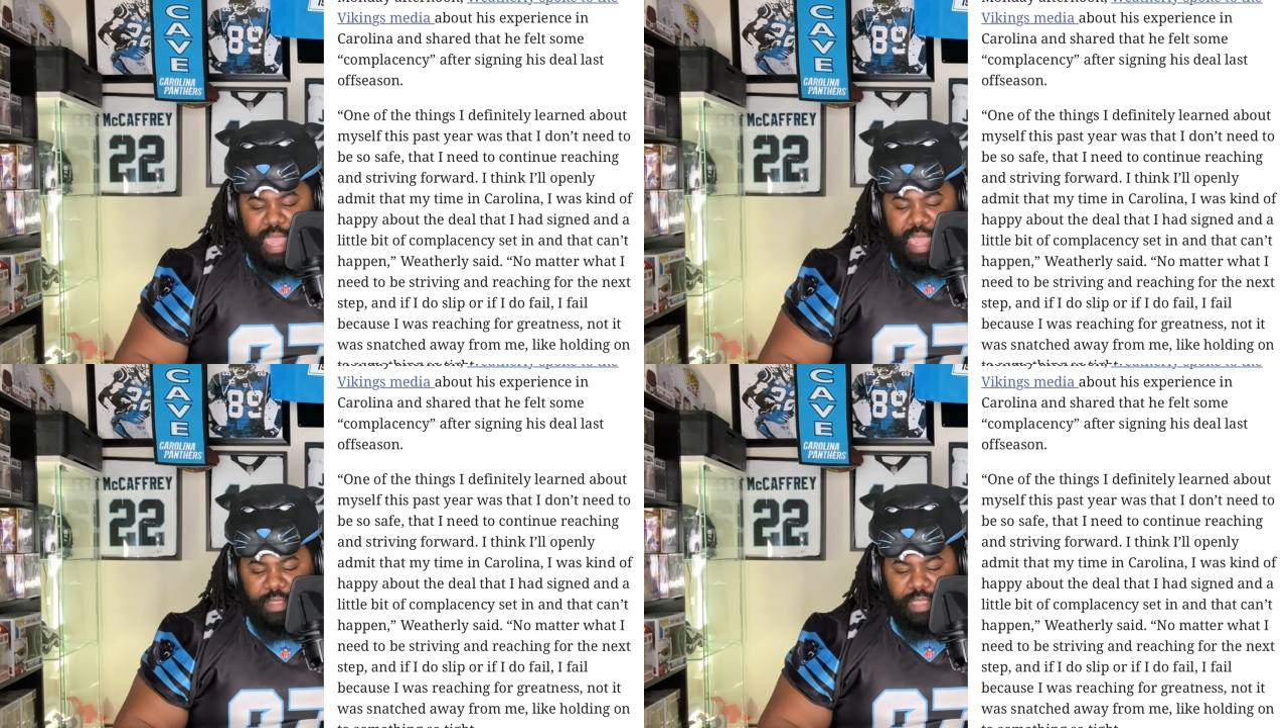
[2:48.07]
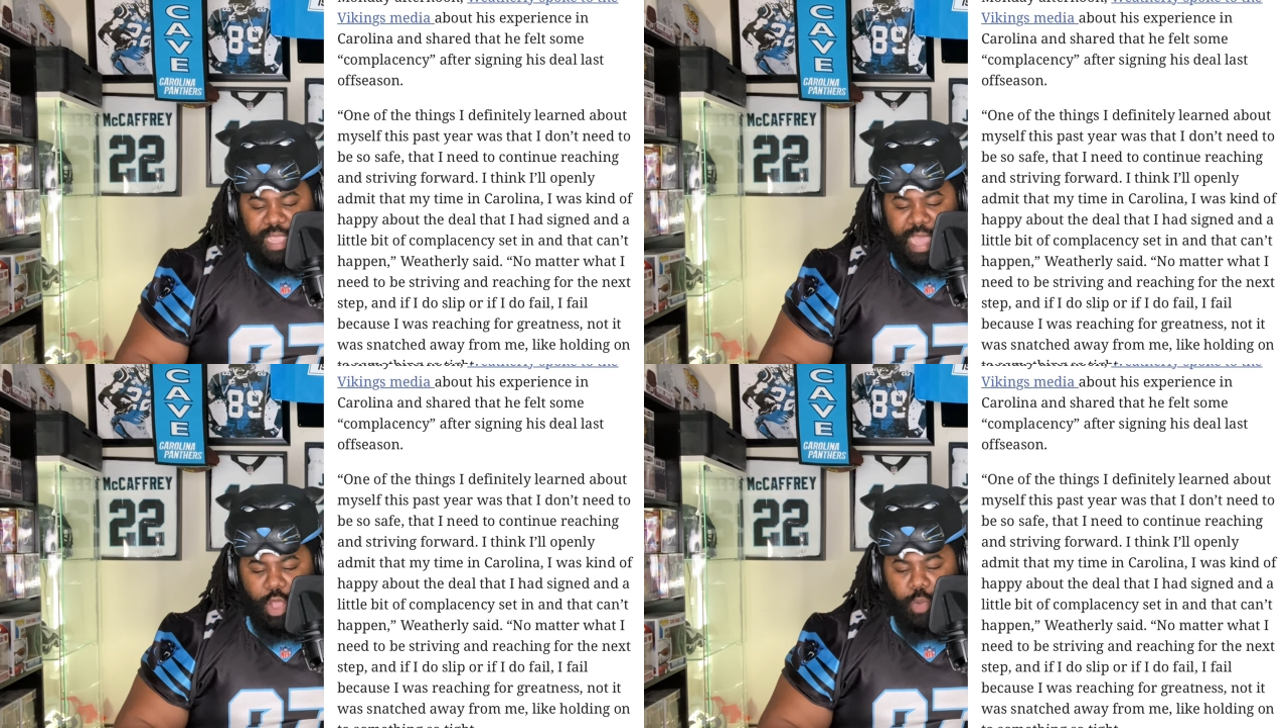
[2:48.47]
I
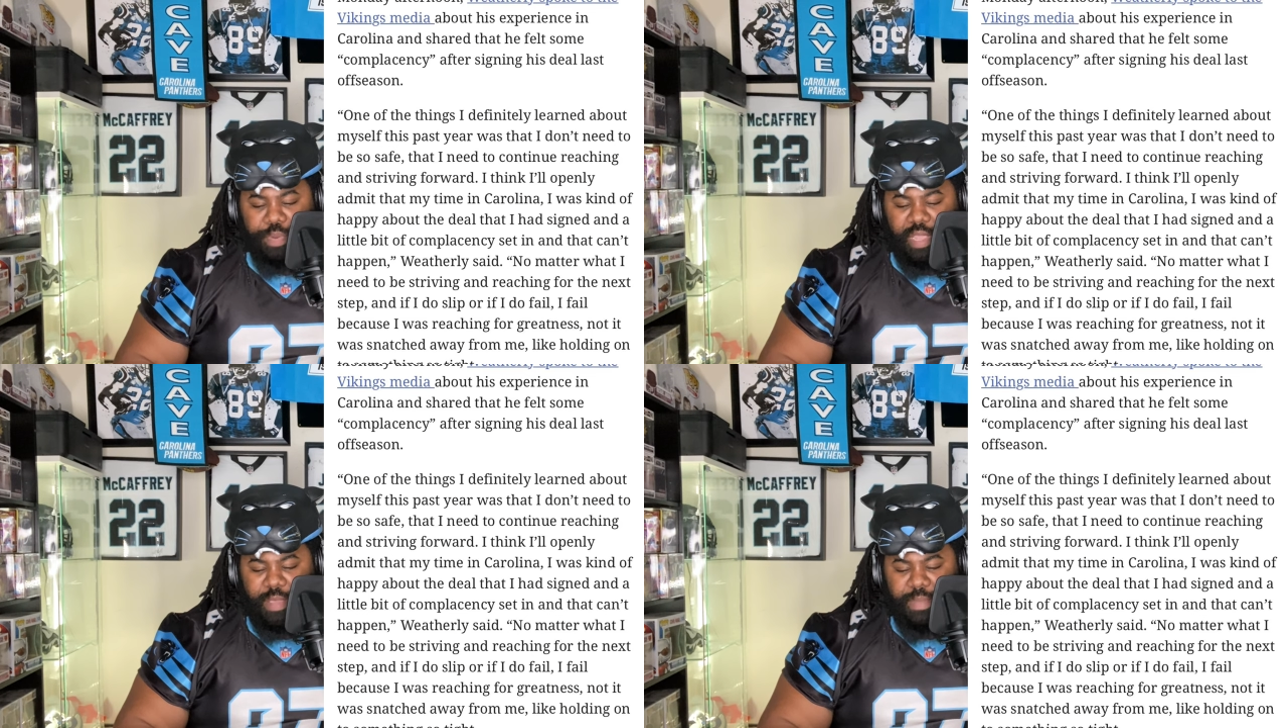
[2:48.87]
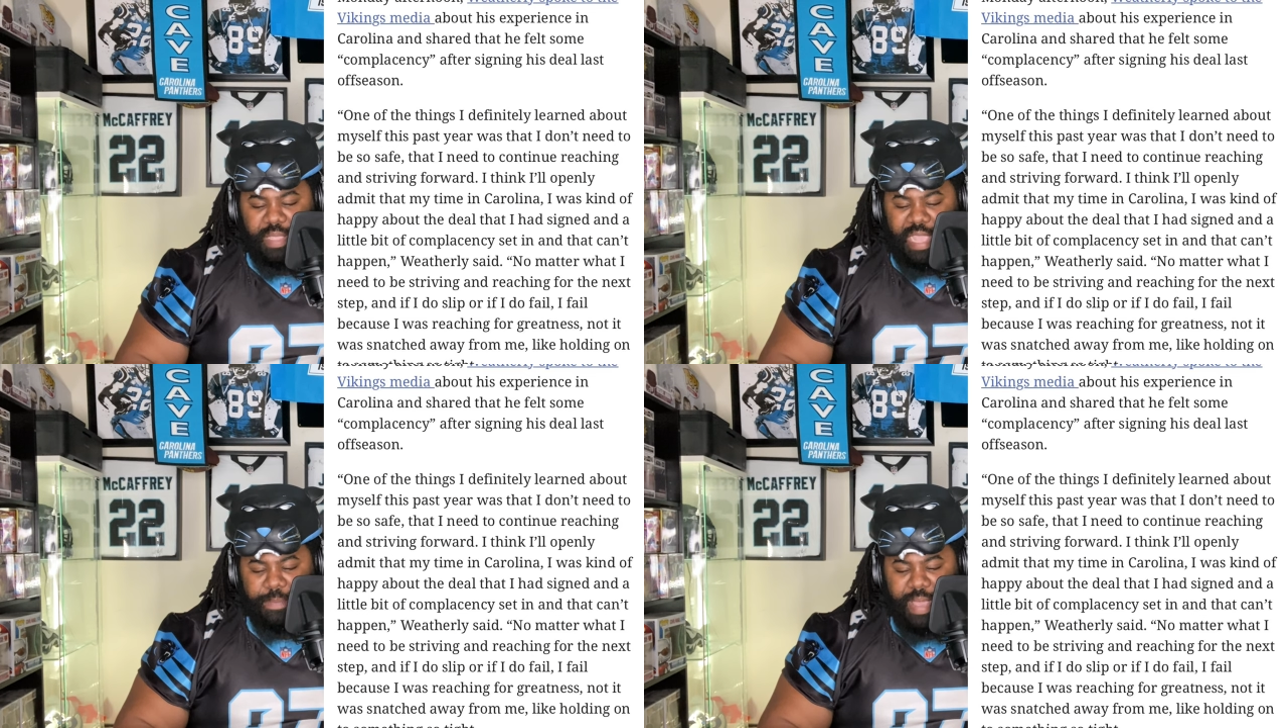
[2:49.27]
think I openly
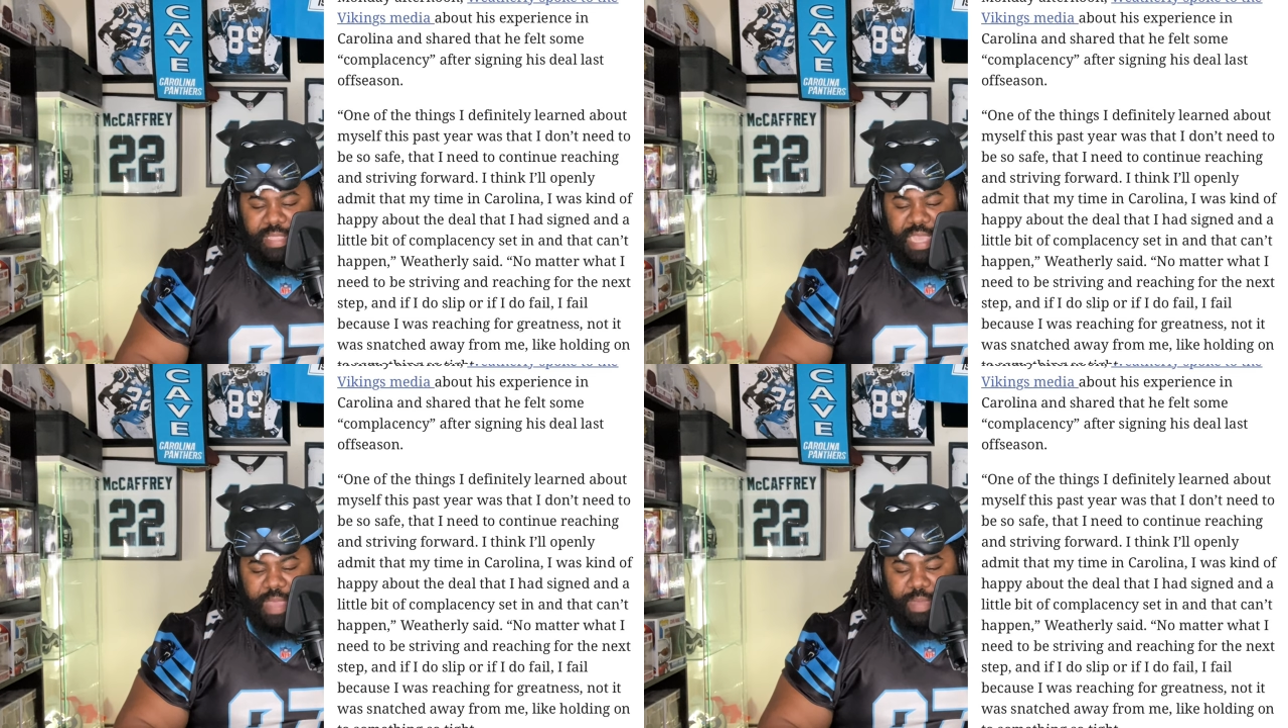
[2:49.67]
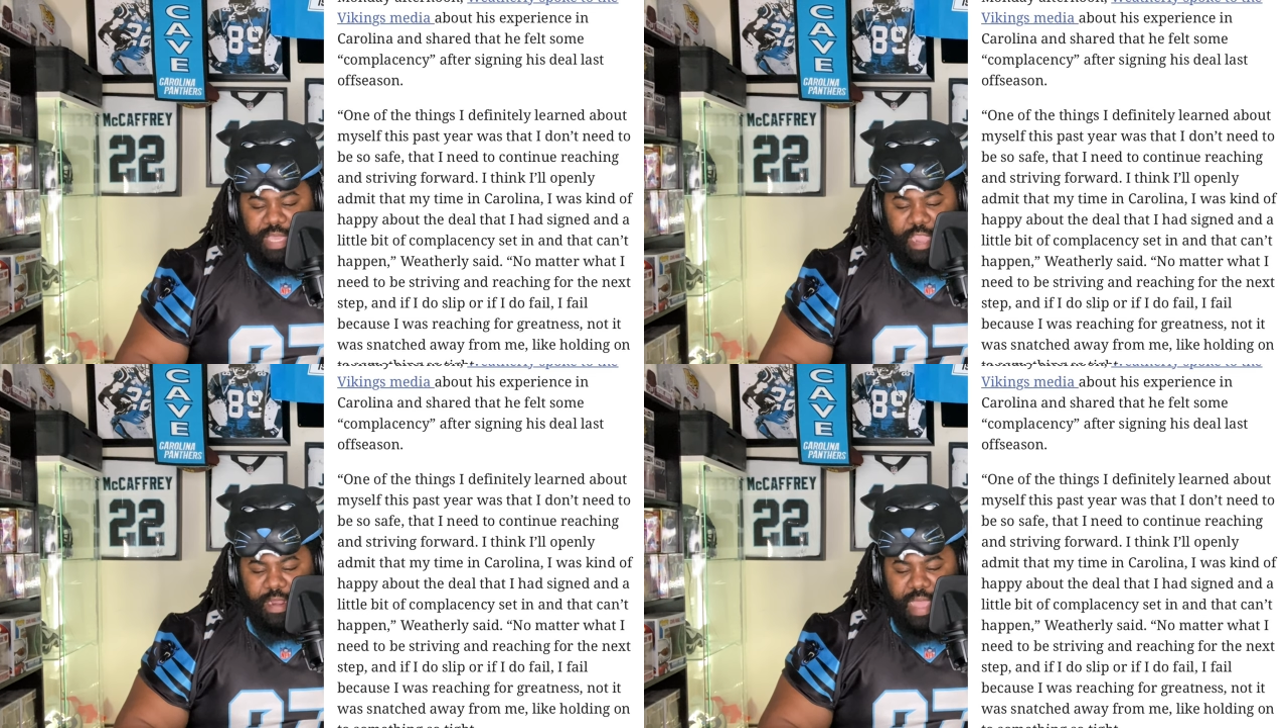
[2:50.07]
admit that my time in
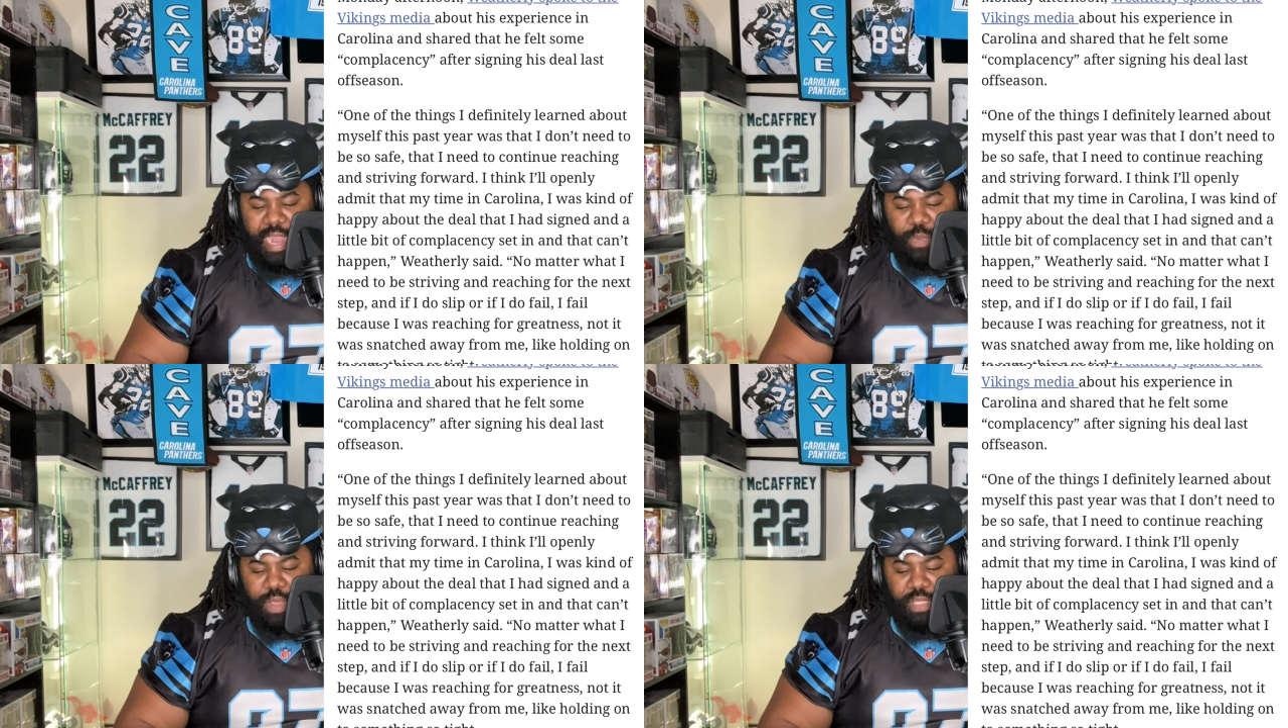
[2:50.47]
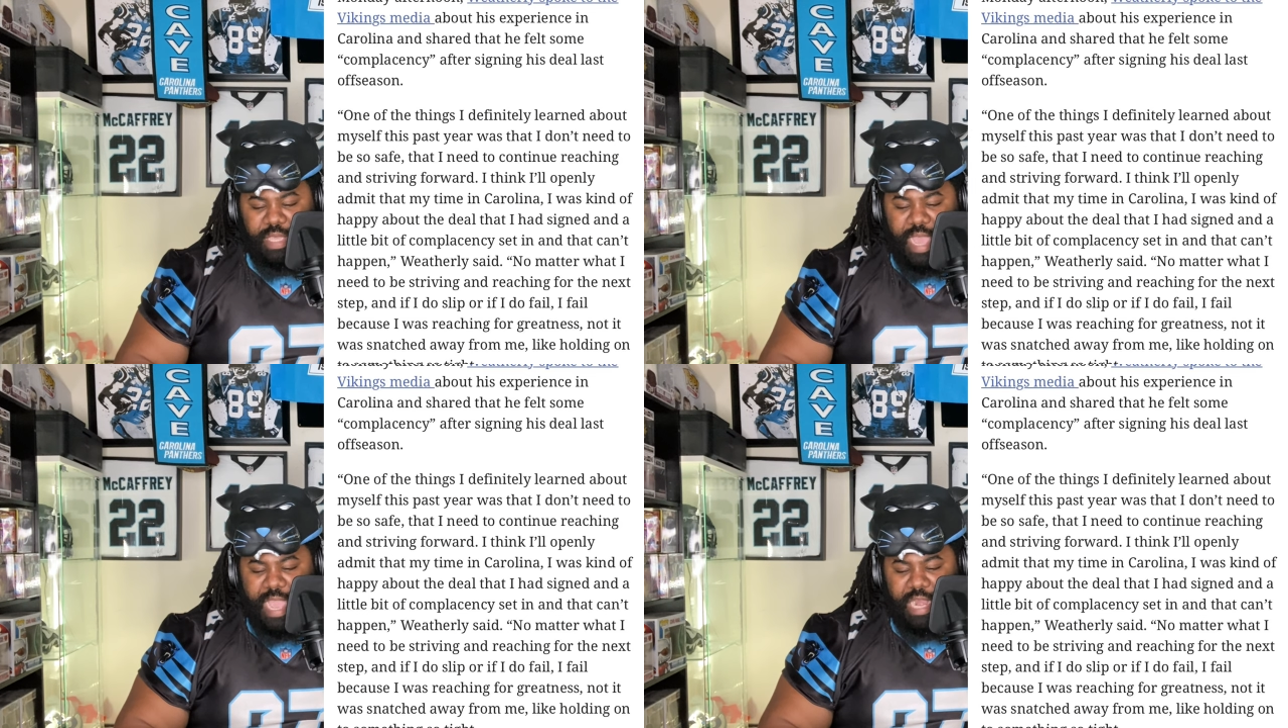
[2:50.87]
Carolina was
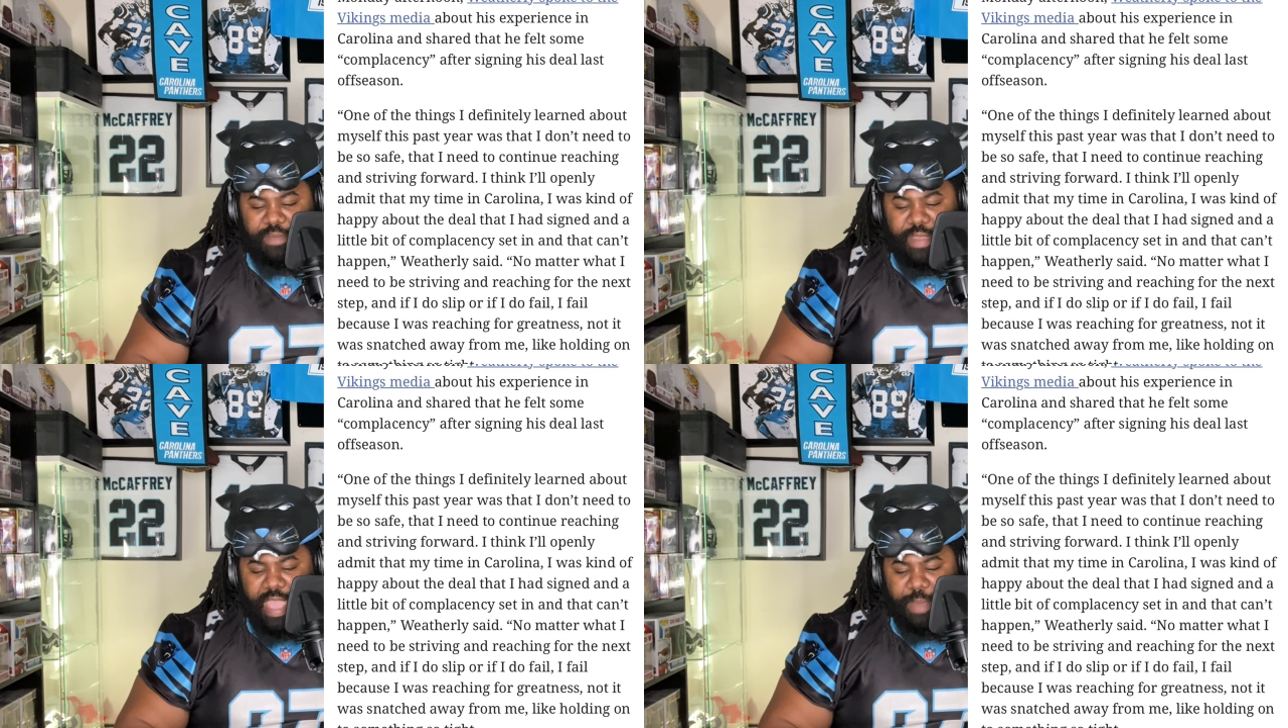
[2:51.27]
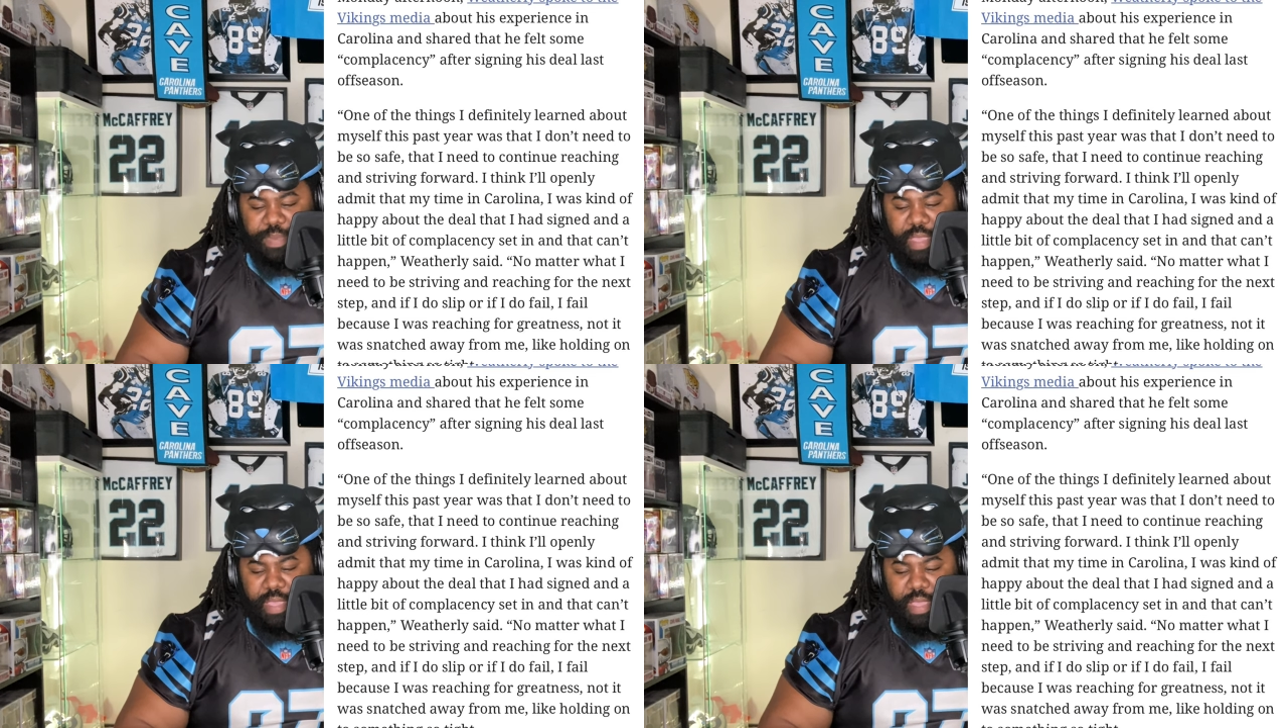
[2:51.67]
kind of
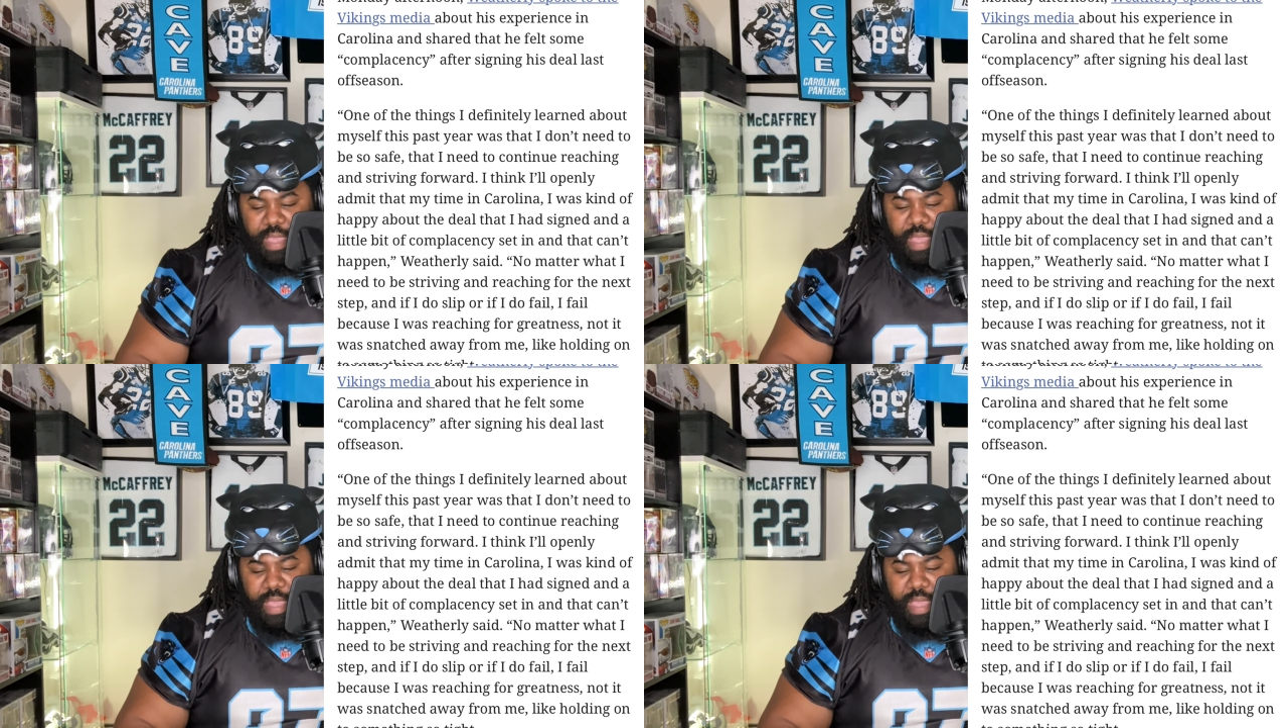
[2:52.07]
happy.